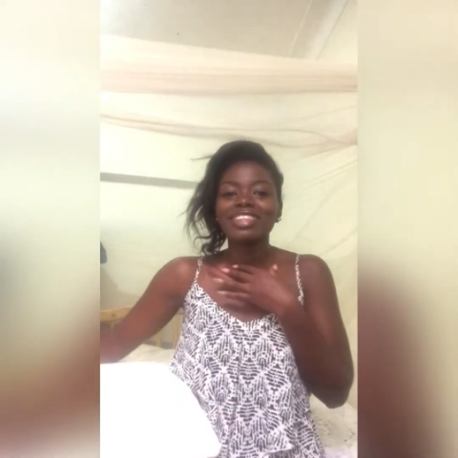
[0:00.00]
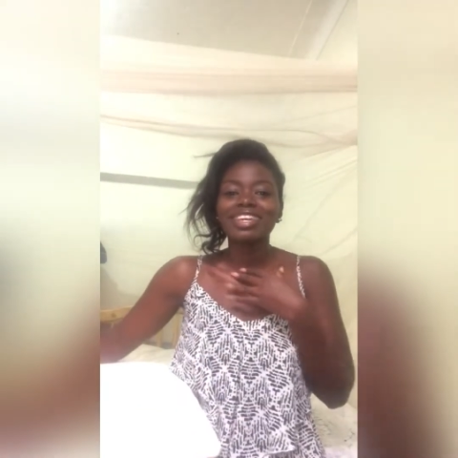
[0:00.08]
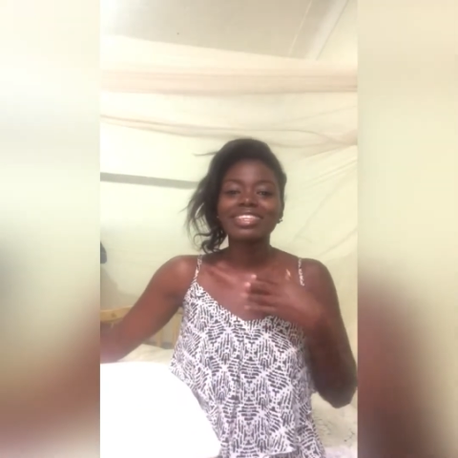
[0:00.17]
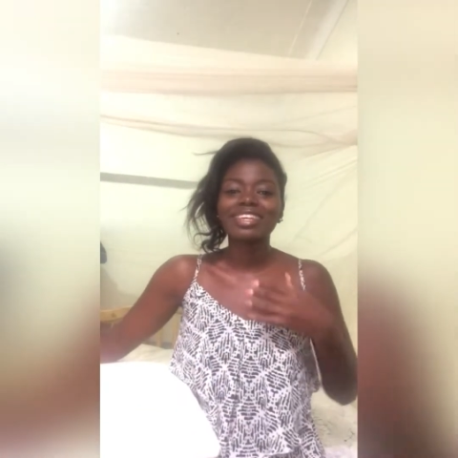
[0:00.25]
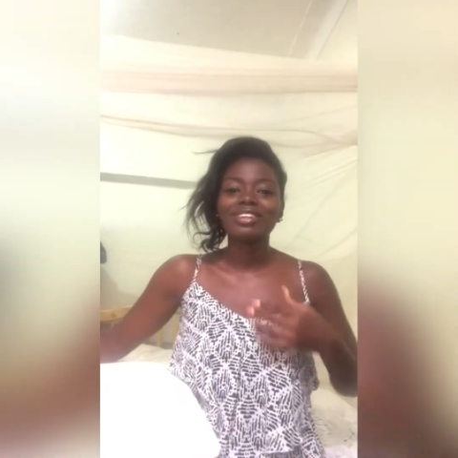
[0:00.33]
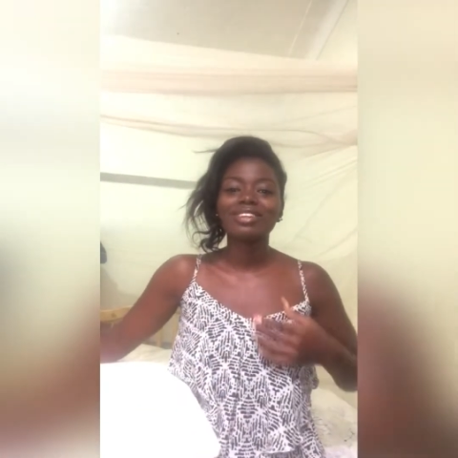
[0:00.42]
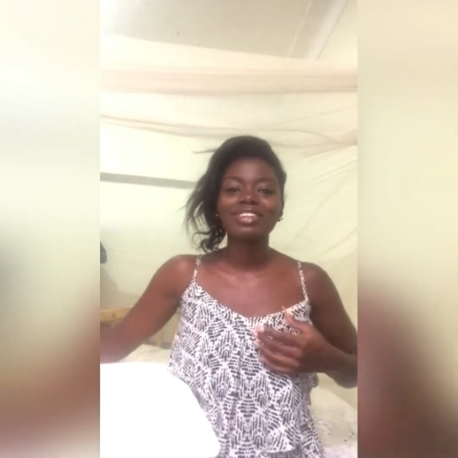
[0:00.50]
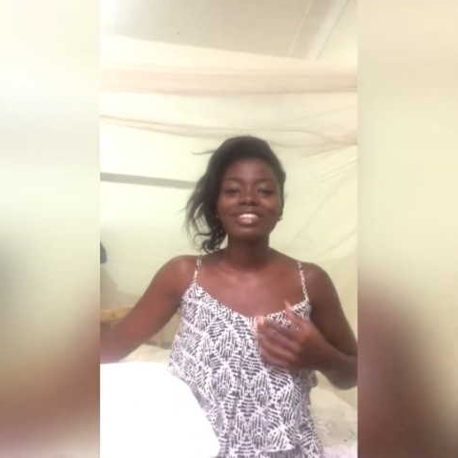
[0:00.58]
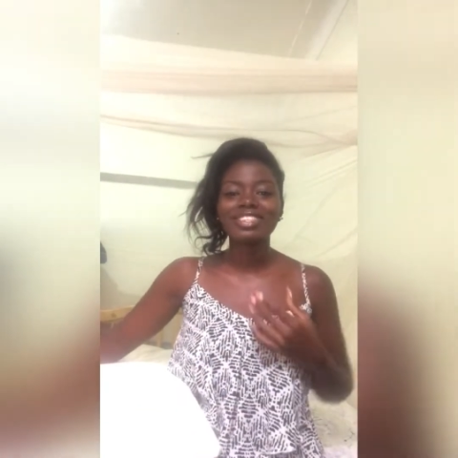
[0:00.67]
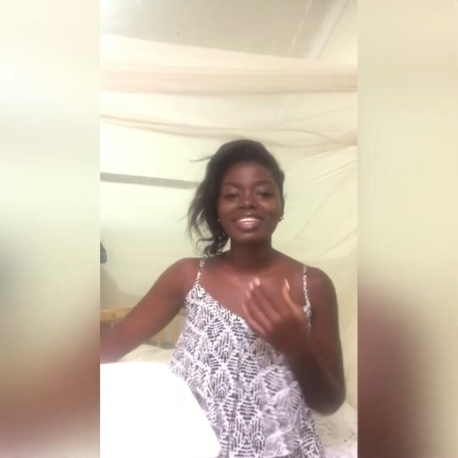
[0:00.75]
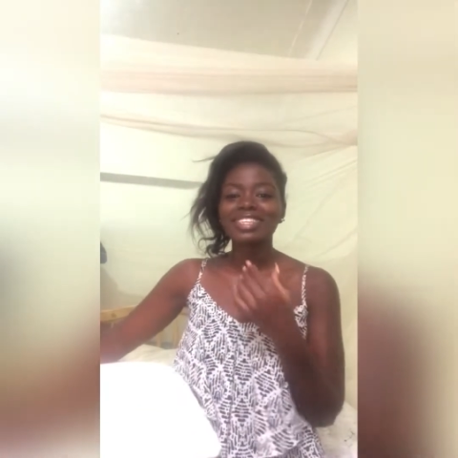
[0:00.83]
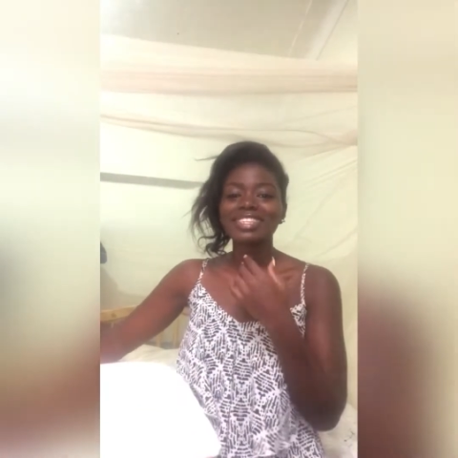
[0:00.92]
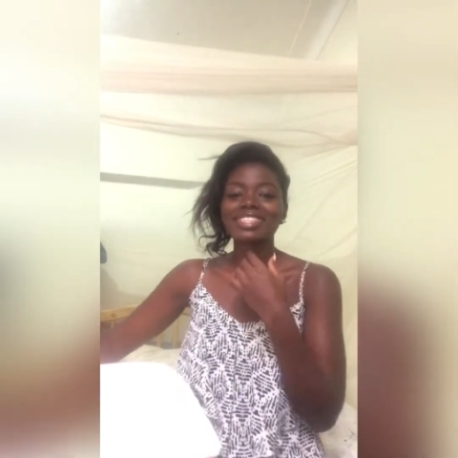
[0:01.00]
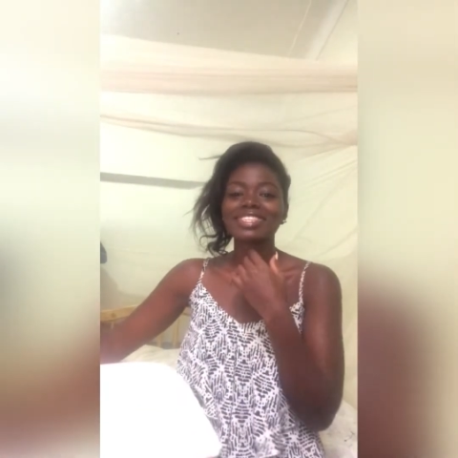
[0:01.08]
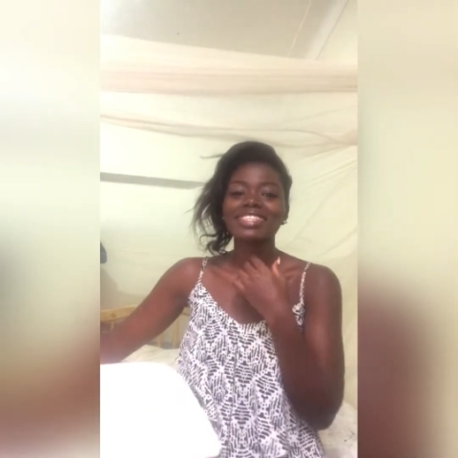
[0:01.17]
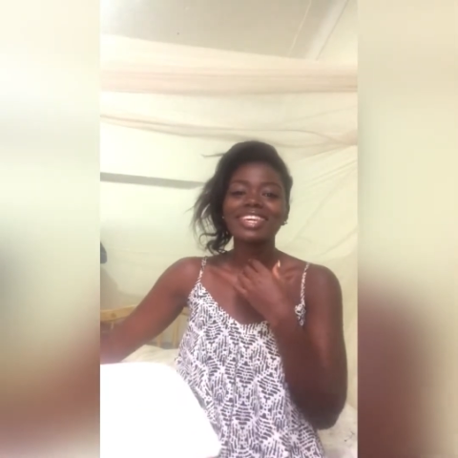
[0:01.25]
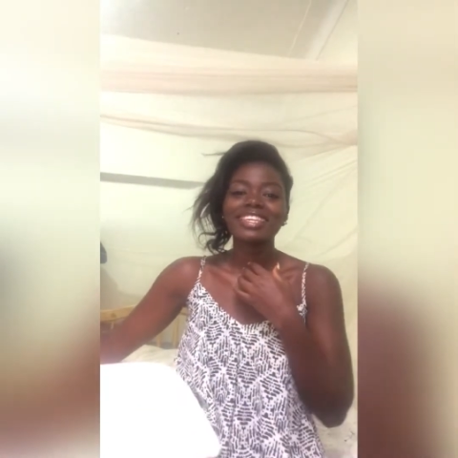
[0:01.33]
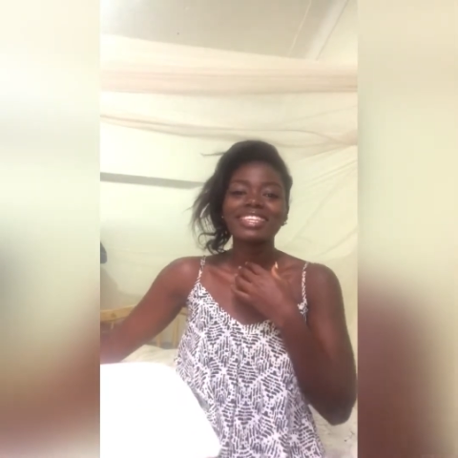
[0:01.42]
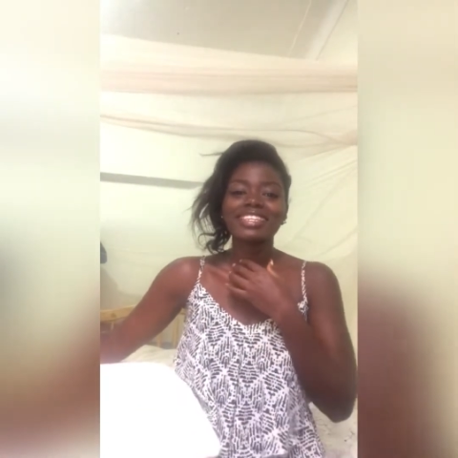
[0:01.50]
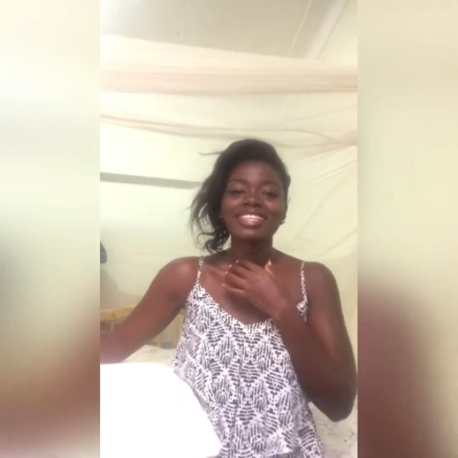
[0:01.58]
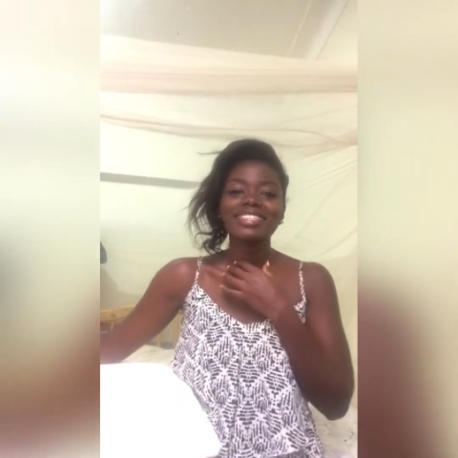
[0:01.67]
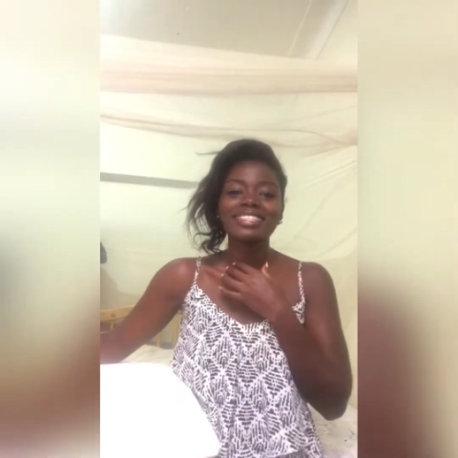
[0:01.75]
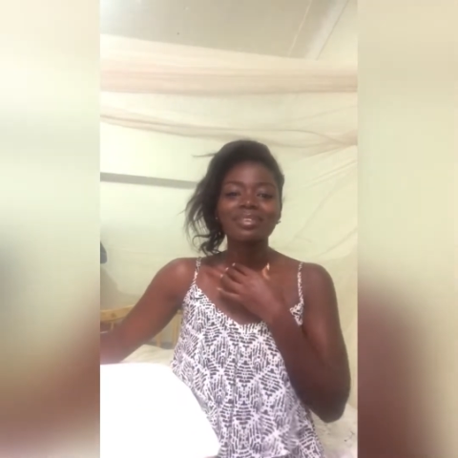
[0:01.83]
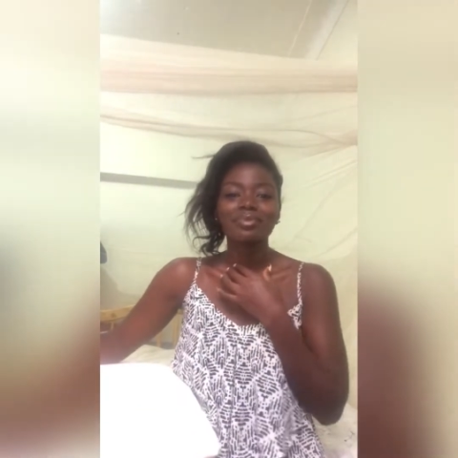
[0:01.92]
that adolescent stage, and
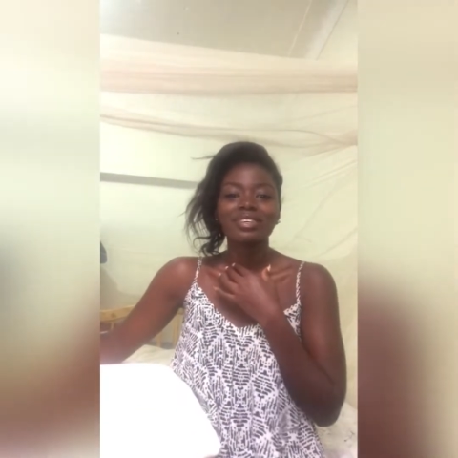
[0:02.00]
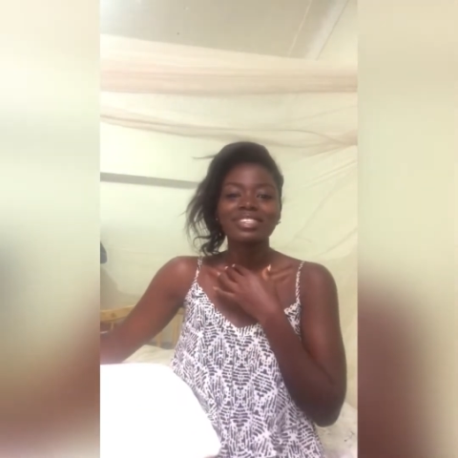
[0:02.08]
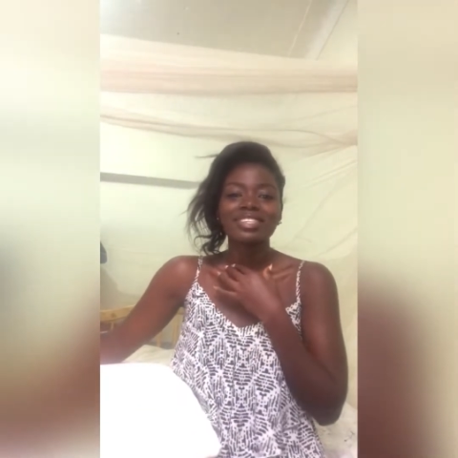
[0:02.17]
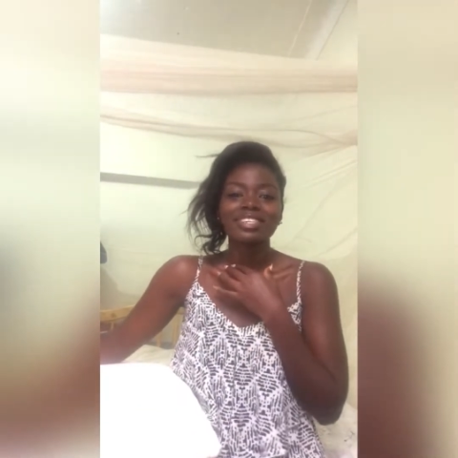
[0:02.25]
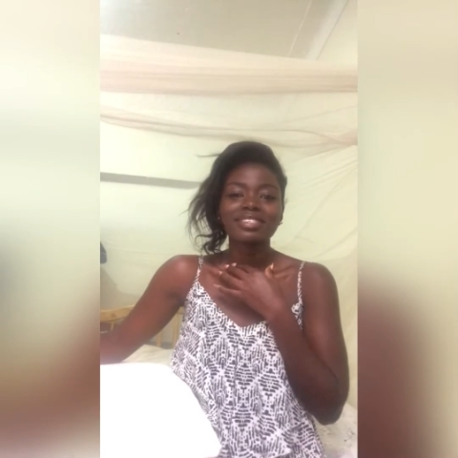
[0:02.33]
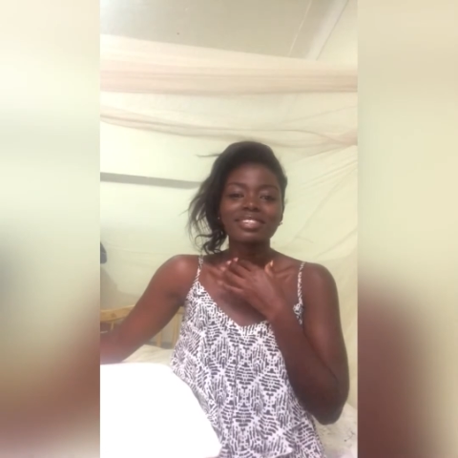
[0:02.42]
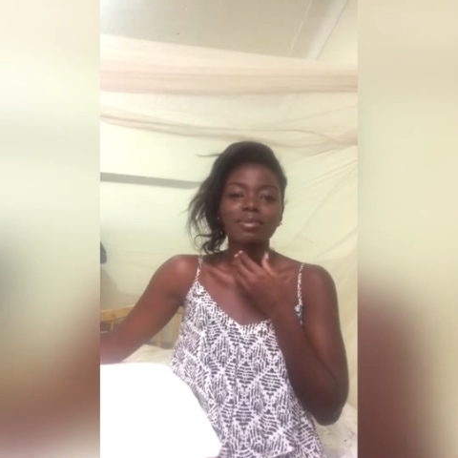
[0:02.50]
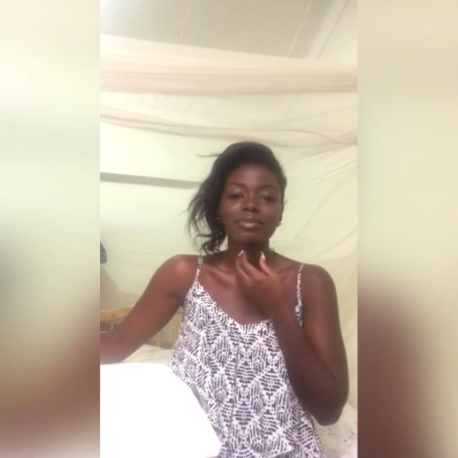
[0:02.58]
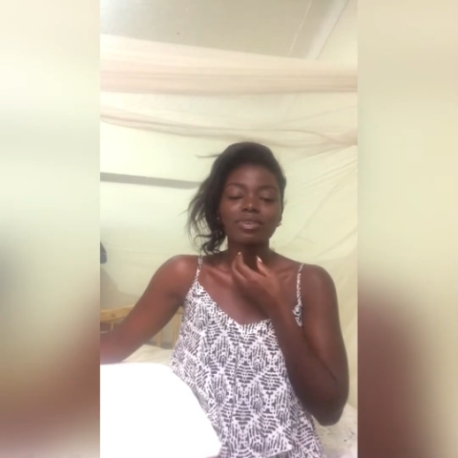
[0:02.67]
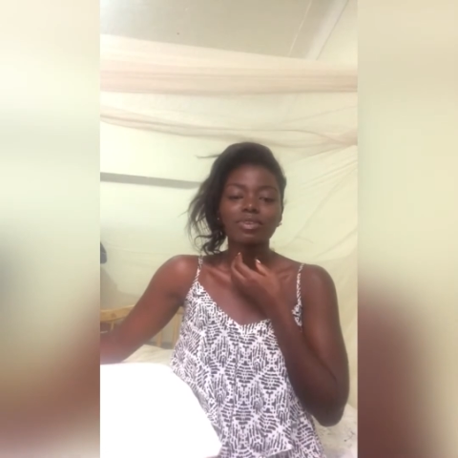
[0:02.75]
then someone says something,